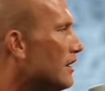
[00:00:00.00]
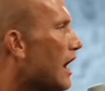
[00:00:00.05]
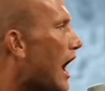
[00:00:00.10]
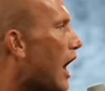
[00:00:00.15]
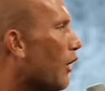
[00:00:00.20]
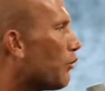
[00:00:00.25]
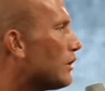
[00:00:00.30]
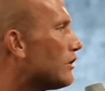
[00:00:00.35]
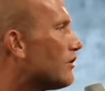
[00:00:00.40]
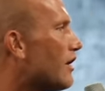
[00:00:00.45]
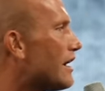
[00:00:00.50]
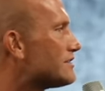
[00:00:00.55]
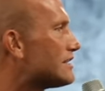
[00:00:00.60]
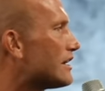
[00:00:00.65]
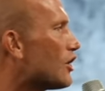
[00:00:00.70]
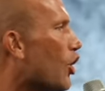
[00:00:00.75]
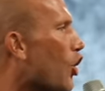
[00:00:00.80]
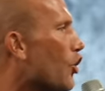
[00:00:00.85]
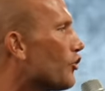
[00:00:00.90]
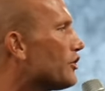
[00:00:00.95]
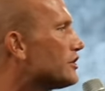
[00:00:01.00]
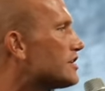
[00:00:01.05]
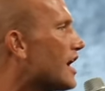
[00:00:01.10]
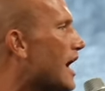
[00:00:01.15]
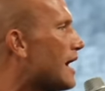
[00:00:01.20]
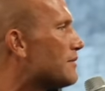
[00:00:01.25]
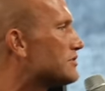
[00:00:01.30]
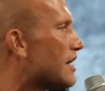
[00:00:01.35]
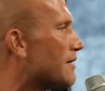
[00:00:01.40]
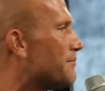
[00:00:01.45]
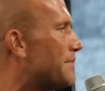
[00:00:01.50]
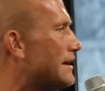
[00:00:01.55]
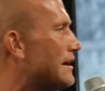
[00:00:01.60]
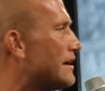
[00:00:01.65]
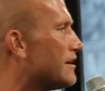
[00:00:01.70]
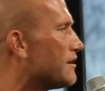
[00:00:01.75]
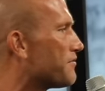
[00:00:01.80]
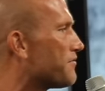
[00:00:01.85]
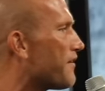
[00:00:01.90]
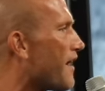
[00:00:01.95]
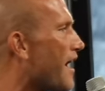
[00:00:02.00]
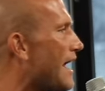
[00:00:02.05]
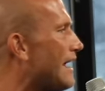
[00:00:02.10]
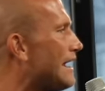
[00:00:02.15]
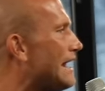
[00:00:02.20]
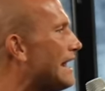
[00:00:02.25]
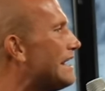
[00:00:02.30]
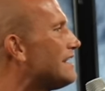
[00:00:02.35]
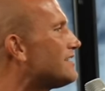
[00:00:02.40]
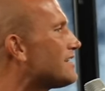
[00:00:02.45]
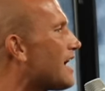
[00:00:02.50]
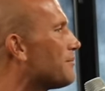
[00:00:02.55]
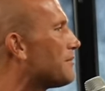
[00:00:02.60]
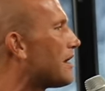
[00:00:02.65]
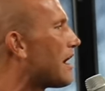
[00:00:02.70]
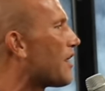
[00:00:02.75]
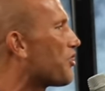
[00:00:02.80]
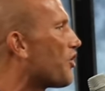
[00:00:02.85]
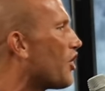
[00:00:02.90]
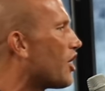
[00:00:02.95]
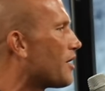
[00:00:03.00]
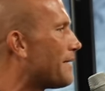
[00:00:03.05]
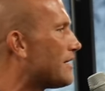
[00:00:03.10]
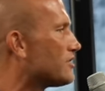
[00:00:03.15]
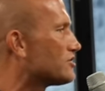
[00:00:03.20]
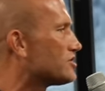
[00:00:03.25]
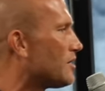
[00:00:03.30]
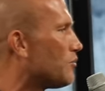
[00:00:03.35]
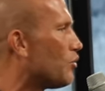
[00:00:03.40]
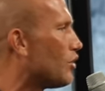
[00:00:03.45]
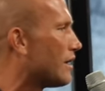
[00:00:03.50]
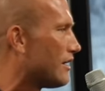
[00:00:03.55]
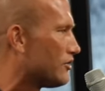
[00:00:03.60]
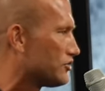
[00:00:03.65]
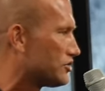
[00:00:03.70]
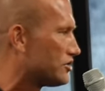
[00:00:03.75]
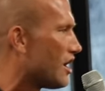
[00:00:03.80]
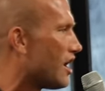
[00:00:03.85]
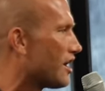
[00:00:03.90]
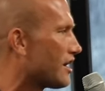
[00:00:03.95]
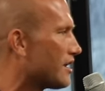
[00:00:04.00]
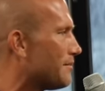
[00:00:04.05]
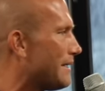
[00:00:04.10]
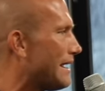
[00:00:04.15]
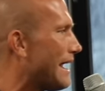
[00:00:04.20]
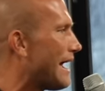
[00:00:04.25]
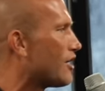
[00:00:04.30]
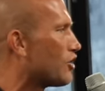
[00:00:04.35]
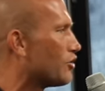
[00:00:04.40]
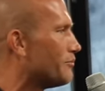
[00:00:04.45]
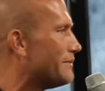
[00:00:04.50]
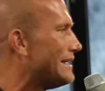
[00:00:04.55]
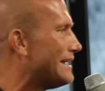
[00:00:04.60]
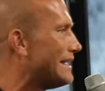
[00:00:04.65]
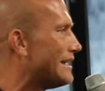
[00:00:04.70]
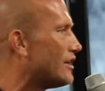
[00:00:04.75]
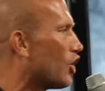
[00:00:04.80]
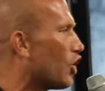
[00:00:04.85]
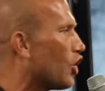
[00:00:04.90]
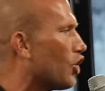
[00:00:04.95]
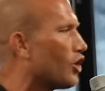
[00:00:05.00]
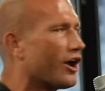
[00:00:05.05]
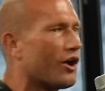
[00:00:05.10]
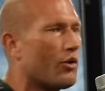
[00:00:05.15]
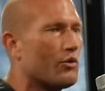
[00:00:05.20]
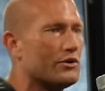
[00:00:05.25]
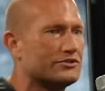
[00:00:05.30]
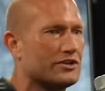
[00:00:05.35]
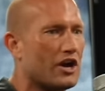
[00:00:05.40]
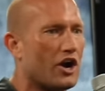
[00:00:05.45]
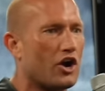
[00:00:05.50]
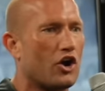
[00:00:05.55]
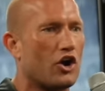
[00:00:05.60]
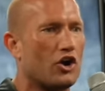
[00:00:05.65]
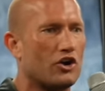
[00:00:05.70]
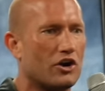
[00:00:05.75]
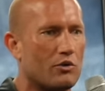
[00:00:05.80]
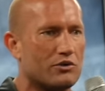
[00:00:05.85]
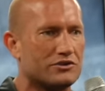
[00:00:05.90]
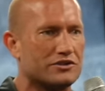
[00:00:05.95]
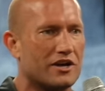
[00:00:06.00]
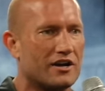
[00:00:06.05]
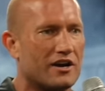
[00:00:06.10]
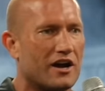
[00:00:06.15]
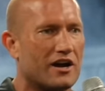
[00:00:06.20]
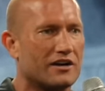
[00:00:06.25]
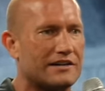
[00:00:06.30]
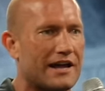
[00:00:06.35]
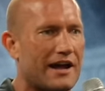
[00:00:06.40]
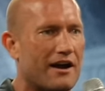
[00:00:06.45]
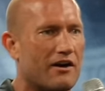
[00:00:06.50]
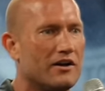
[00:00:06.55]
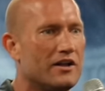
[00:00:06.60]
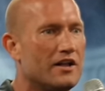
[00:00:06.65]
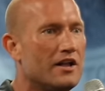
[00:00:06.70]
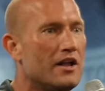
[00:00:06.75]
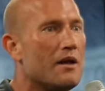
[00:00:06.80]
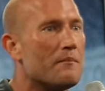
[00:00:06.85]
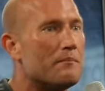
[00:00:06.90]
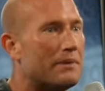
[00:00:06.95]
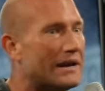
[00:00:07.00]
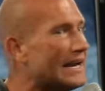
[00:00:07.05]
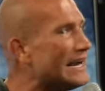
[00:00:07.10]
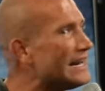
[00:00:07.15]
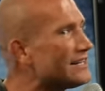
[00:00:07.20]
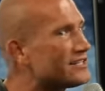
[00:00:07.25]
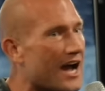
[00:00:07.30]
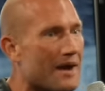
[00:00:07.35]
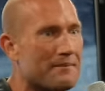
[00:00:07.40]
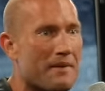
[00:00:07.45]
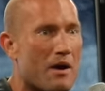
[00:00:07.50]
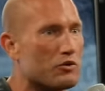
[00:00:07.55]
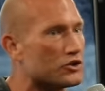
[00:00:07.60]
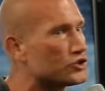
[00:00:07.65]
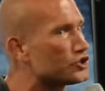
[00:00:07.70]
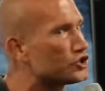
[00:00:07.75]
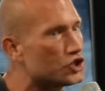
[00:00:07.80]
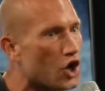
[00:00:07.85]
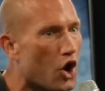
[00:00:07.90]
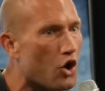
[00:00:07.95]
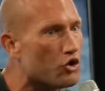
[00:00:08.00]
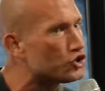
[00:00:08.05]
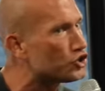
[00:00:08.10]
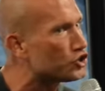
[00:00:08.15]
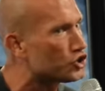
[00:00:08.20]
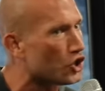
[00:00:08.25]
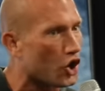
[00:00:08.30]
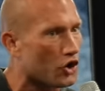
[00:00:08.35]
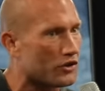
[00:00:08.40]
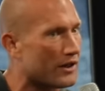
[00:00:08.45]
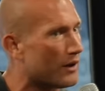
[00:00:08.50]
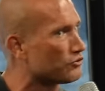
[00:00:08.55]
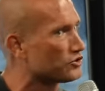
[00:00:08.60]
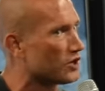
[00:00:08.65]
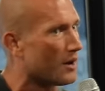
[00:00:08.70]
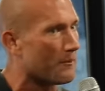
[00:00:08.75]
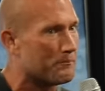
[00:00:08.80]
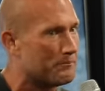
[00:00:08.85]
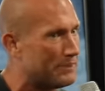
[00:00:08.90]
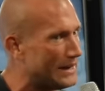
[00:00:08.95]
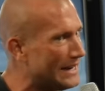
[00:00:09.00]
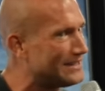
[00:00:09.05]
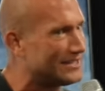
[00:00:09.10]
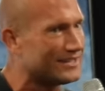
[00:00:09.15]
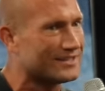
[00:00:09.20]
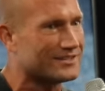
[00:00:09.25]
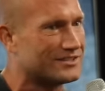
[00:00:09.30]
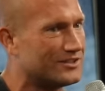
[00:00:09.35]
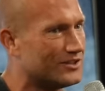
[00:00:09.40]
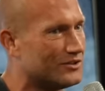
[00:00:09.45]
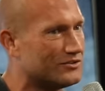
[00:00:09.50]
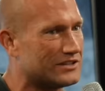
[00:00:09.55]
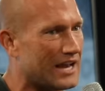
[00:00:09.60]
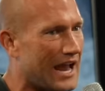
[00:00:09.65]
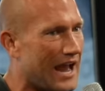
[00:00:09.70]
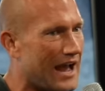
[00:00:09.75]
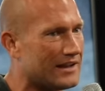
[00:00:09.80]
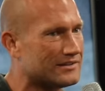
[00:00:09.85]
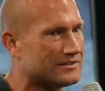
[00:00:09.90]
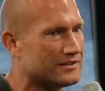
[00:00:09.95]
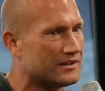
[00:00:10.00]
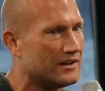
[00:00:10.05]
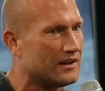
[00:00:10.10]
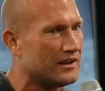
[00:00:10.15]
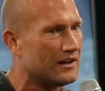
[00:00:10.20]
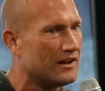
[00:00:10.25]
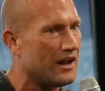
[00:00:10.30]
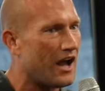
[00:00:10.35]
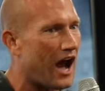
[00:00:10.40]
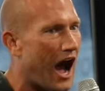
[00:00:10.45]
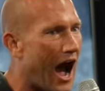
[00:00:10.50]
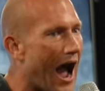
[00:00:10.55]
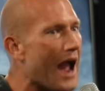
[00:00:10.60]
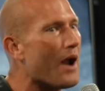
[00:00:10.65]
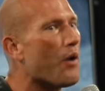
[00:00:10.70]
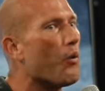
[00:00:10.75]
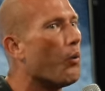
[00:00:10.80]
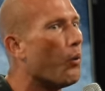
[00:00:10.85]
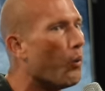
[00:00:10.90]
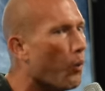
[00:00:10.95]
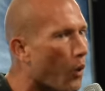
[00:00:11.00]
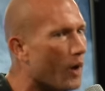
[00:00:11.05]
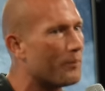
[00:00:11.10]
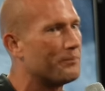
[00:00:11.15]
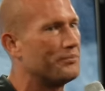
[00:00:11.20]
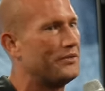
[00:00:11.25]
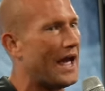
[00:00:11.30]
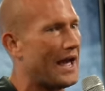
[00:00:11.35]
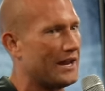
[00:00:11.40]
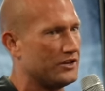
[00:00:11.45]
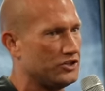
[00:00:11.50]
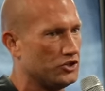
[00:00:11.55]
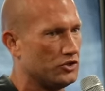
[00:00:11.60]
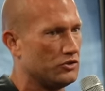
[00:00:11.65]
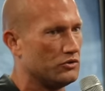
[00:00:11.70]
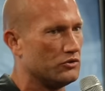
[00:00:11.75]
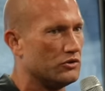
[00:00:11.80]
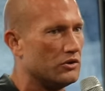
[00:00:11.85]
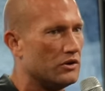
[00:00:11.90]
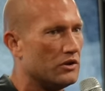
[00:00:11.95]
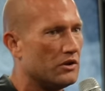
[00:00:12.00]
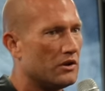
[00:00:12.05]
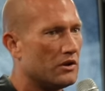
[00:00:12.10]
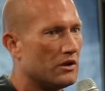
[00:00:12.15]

I realized that all the times I've been in a fight, anytime that I thought about someone else knocking me out or me getting hurt, I always got hurt and always got knocked out. But anytime I was so sure that I was going to beat this dude's ass, I whooped that dude.